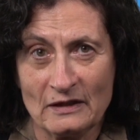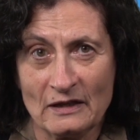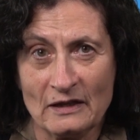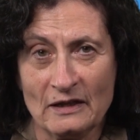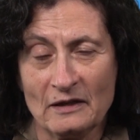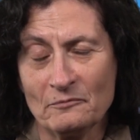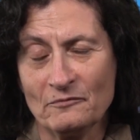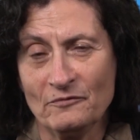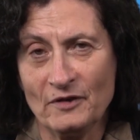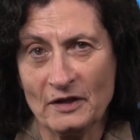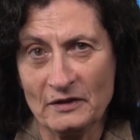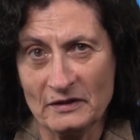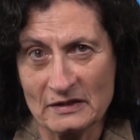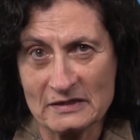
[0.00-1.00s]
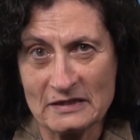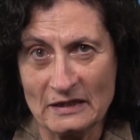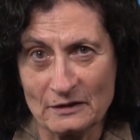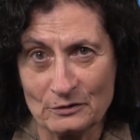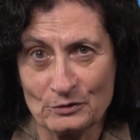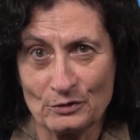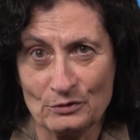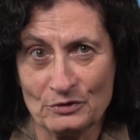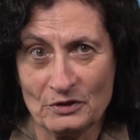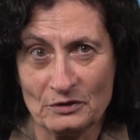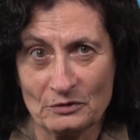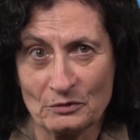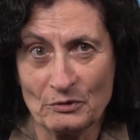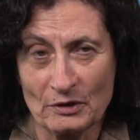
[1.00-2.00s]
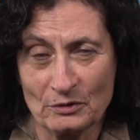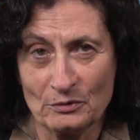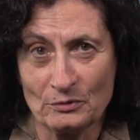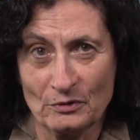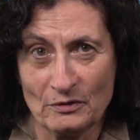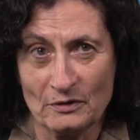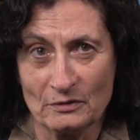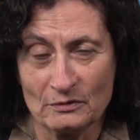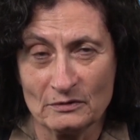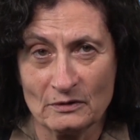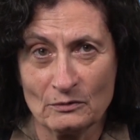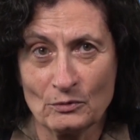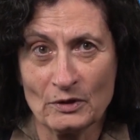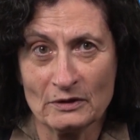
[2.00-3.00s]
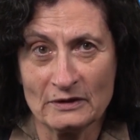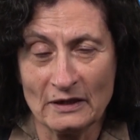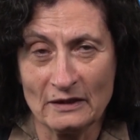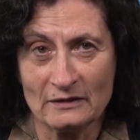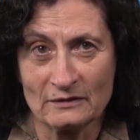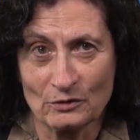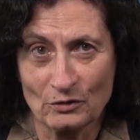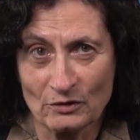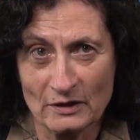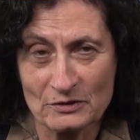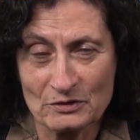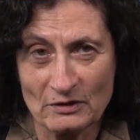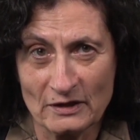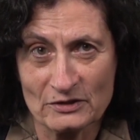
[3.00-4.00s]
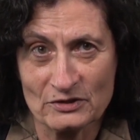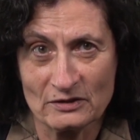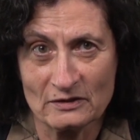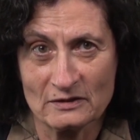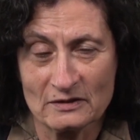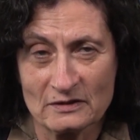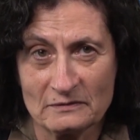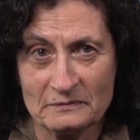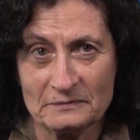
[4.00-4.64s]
I am very excited to continue working with you. Well done, congratulations.